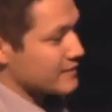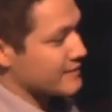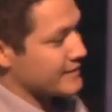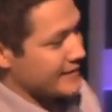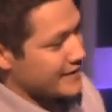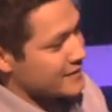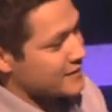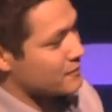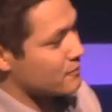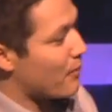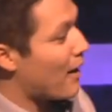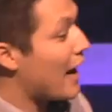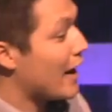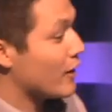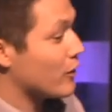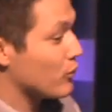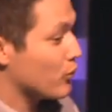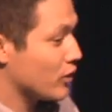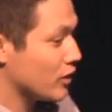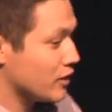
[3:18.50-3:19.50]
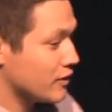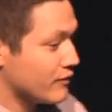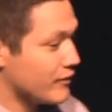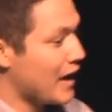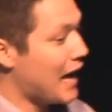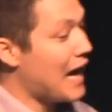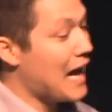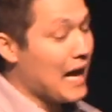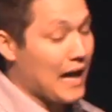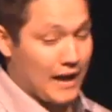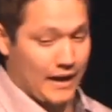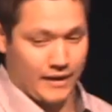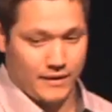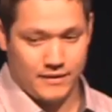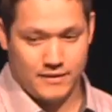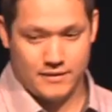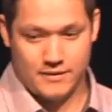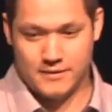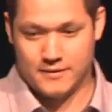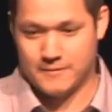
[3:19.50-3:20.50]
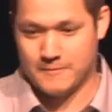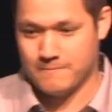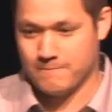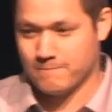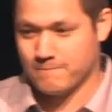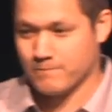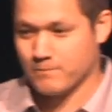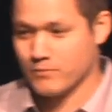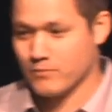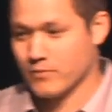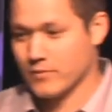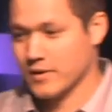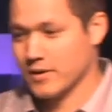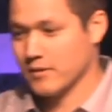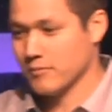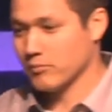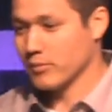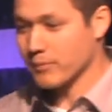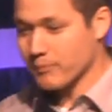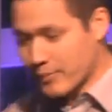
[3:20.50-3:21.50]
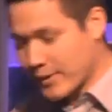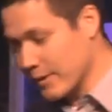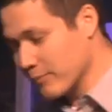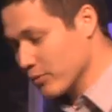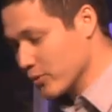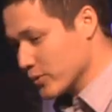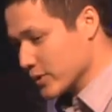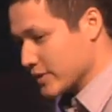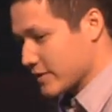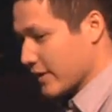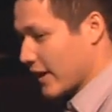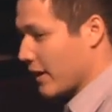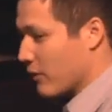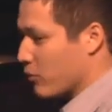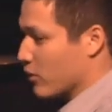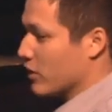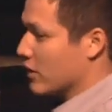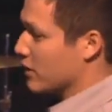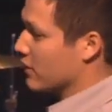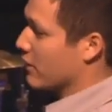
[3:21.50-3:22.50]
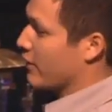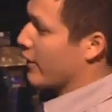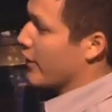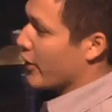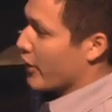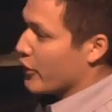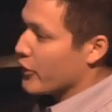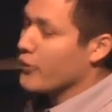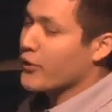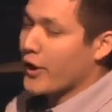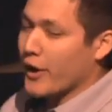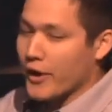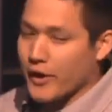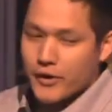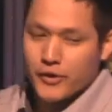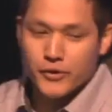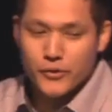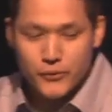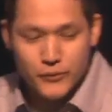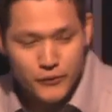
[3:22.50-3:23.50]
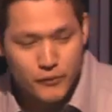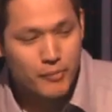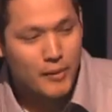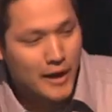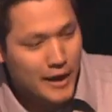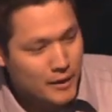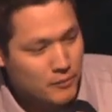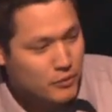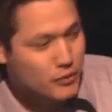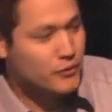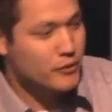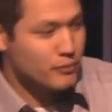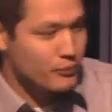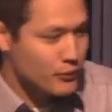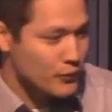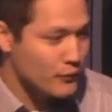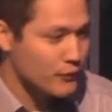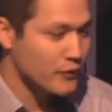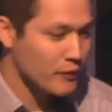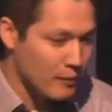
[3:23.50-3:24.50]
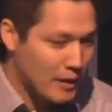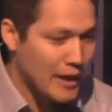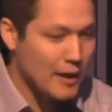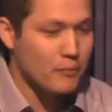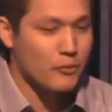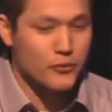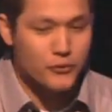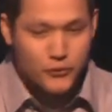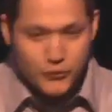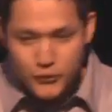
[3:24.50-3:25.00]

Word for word: is the inspired word of god but people would say, well, you can't use the Bible to prove the Bible's